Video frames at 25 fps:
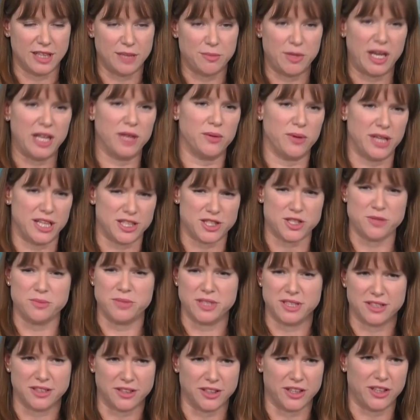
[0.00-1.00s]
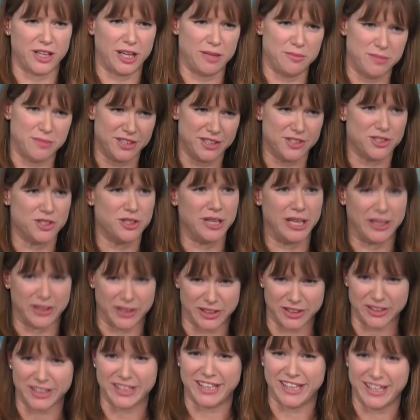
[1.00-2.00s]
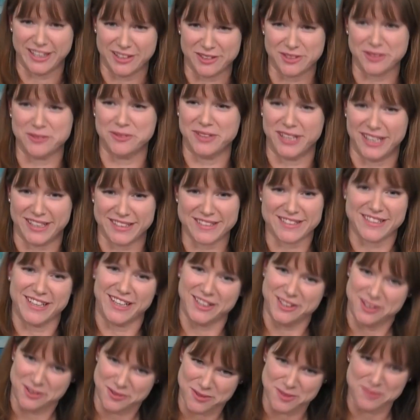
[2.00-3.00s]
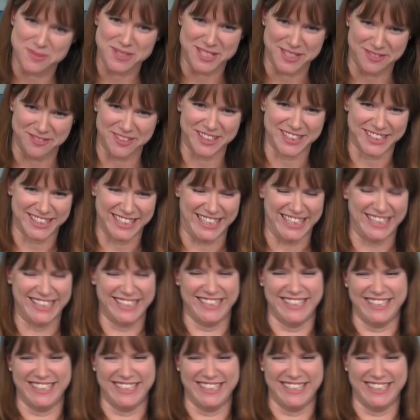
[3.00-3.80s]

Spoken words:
And by the way, I should be clear, I generically. I know you will ask, not you specifically.